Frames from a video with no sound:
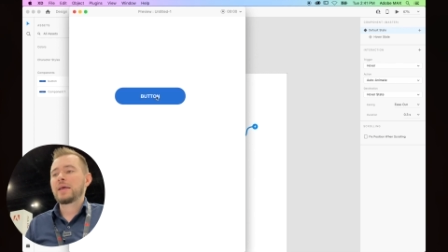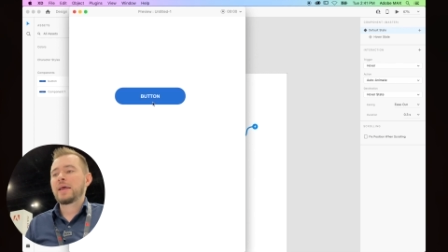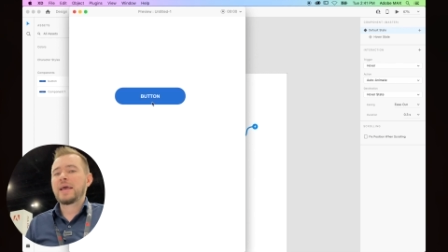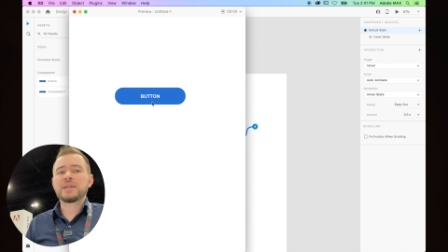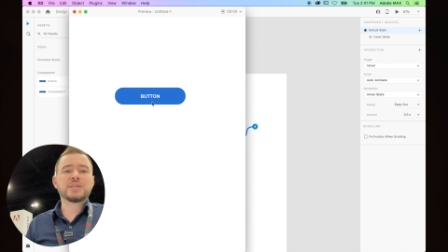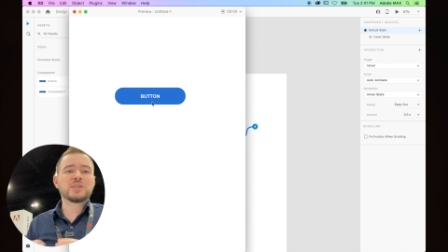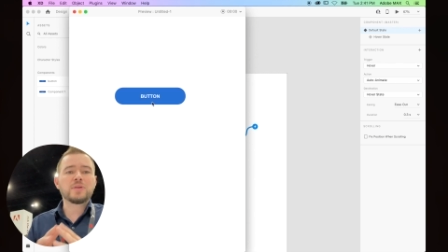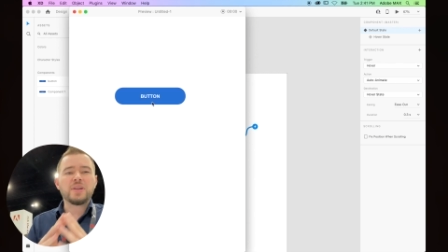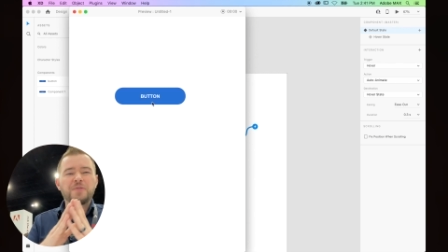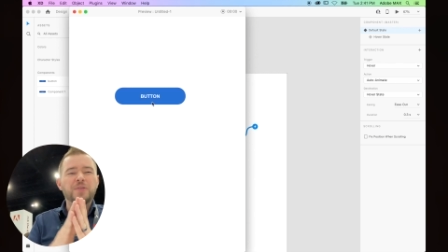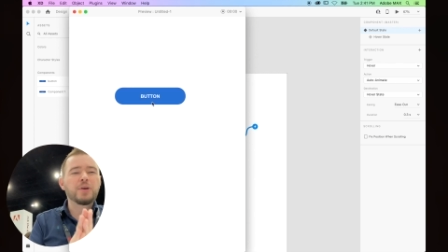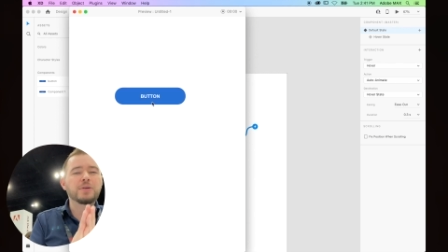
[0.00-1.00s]
It's just with a
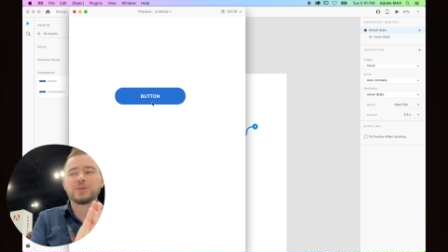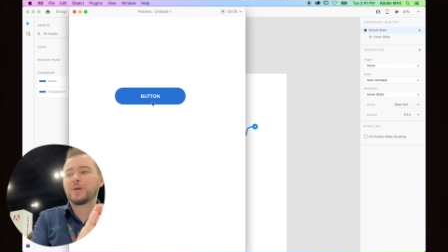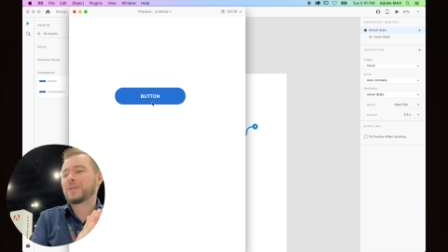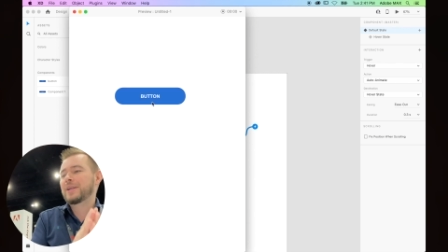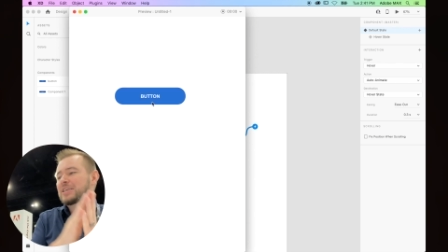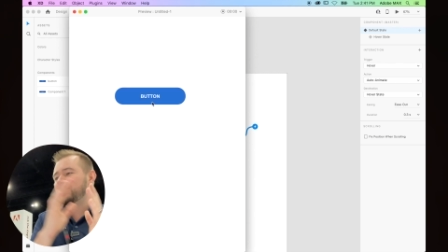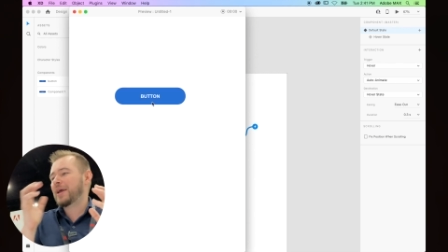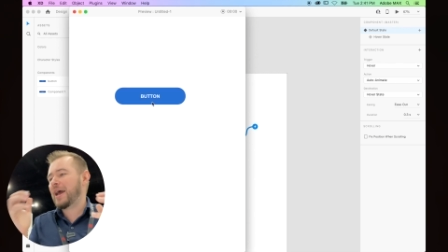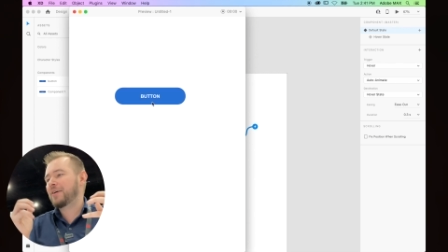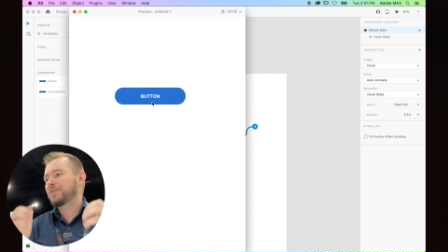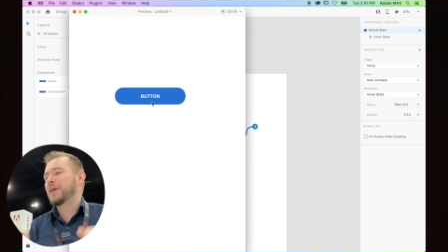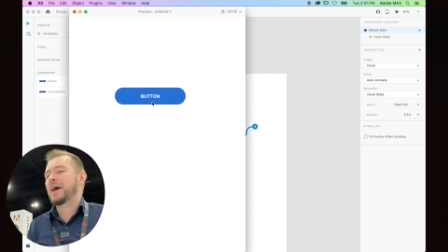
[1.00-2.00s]
few short clicks, we
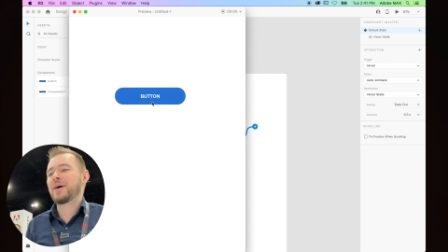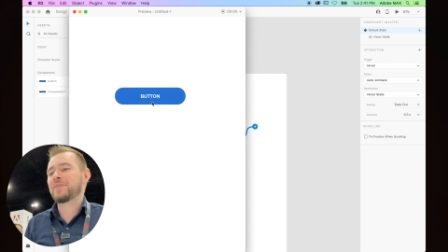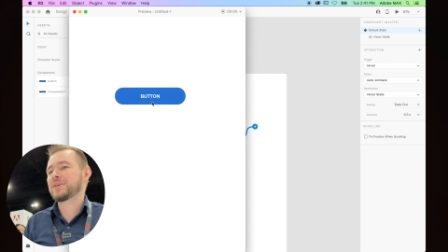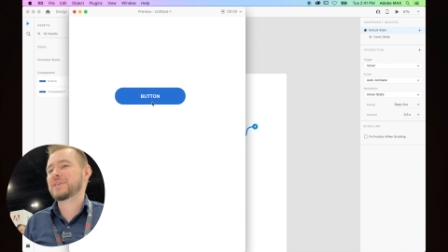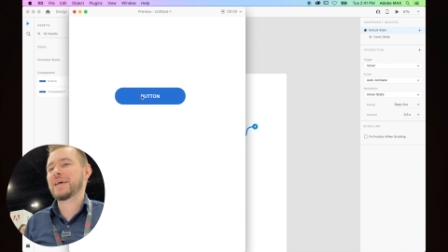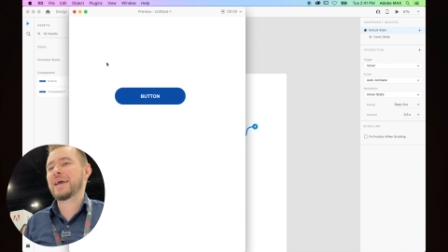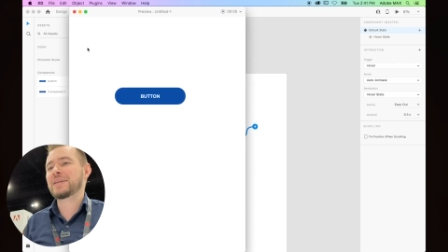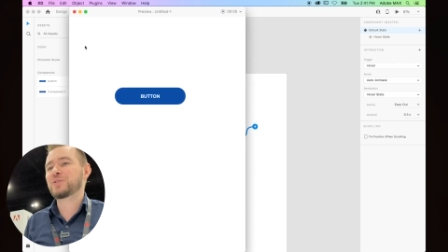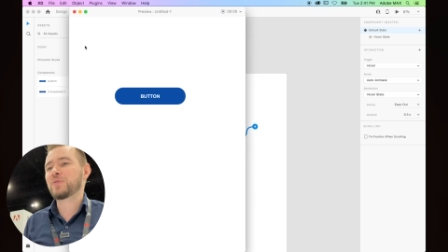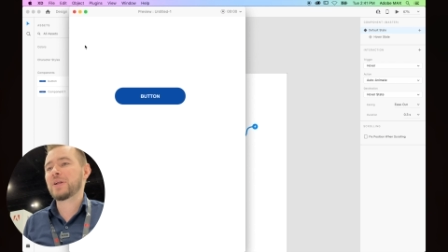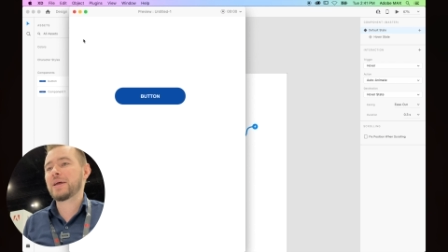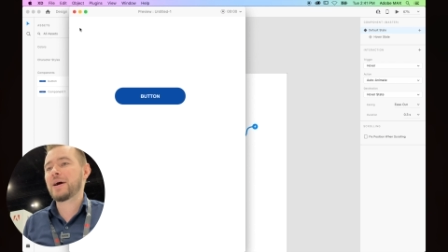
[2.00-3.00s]
have that hover state. It's
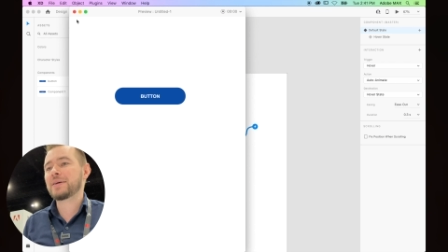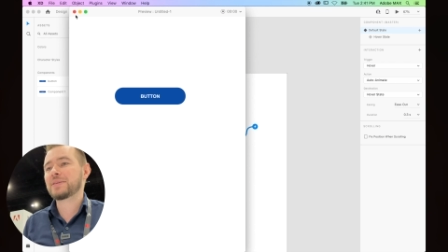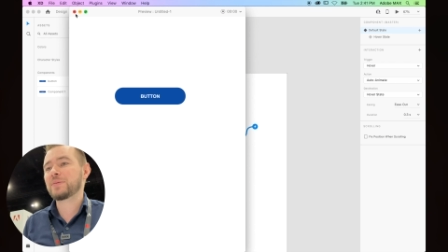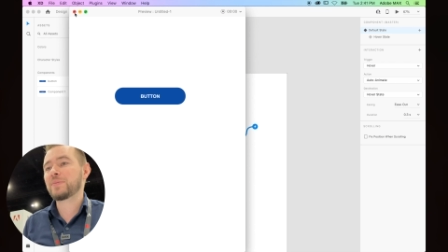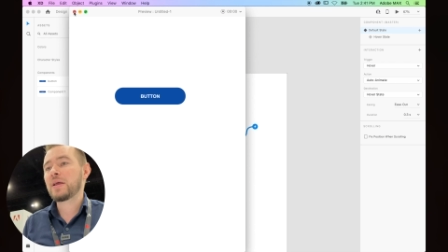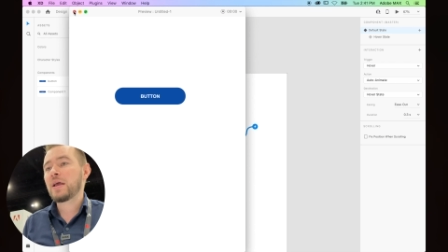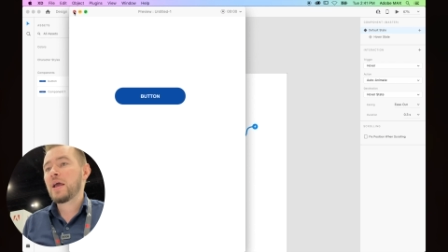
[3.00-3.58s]
really awesome.